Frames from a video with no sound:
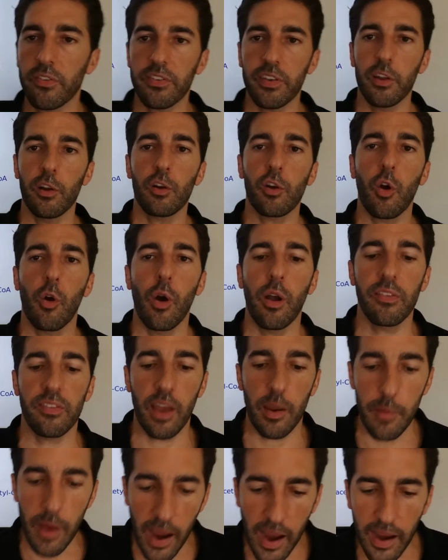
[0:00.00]
acetyl
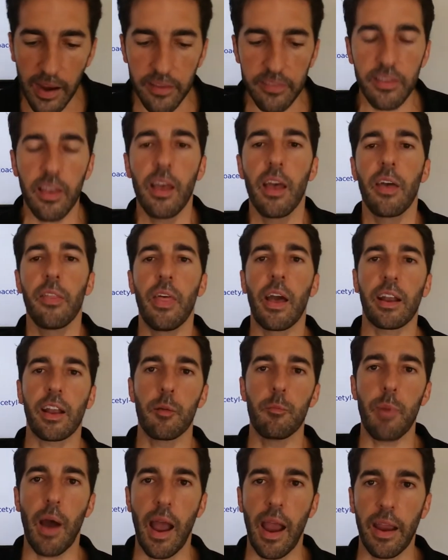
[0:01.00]
coenzyme A's that
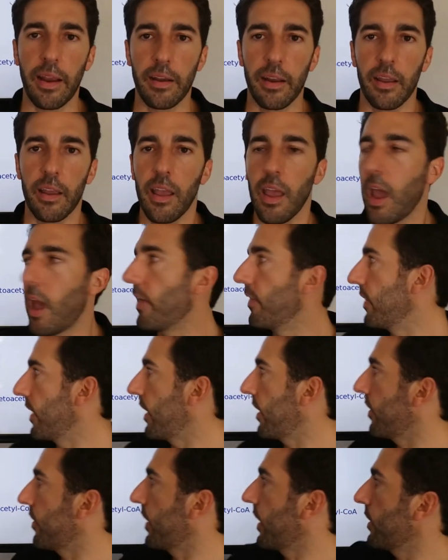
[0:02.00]
combine. And
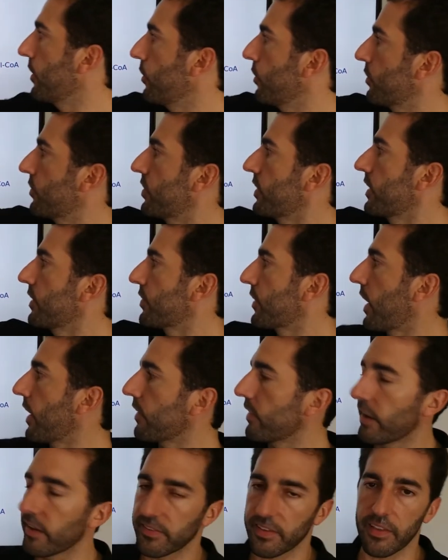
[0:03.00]
they use the
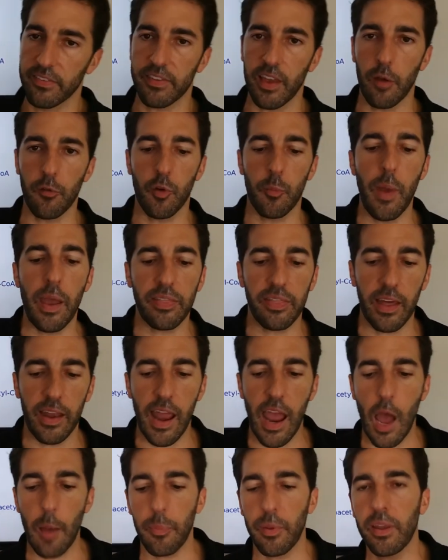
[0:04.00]
thiolase enzyme to make that
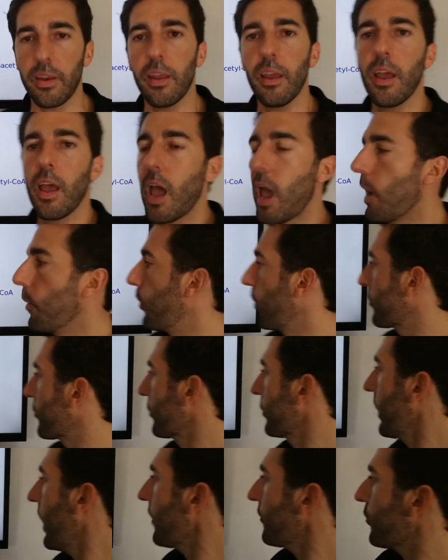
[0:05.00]
happen. And what
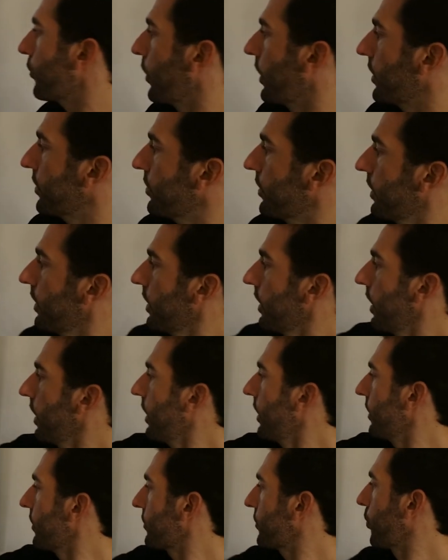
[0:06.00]
you're left with
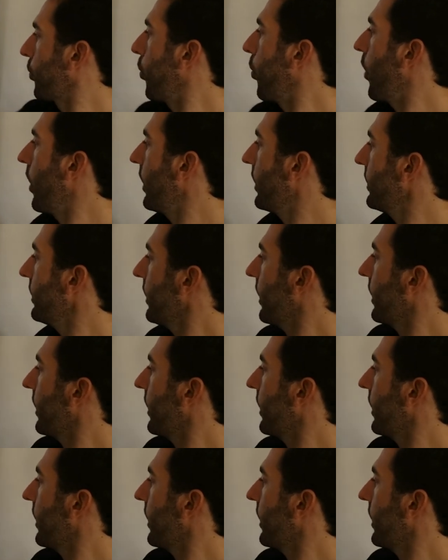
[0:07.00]
is one